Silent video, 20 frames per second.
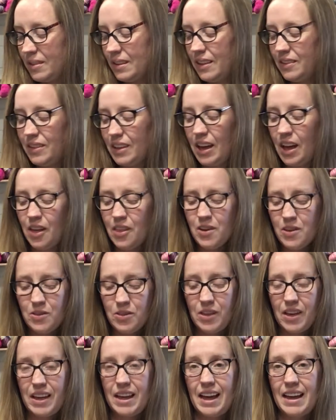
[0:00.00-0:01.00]
The other
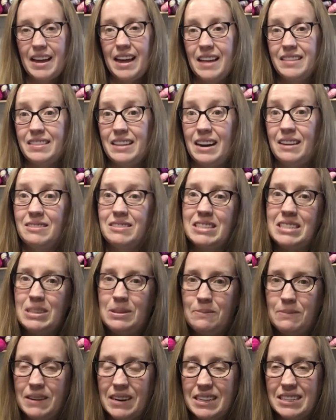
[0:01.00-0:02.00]
thing I got that I was
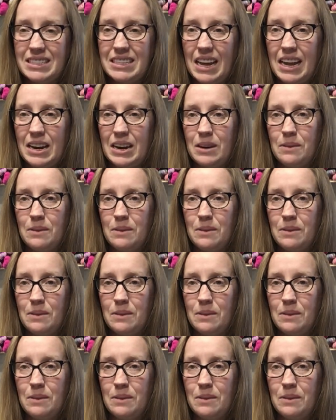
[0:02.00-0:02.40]
super excited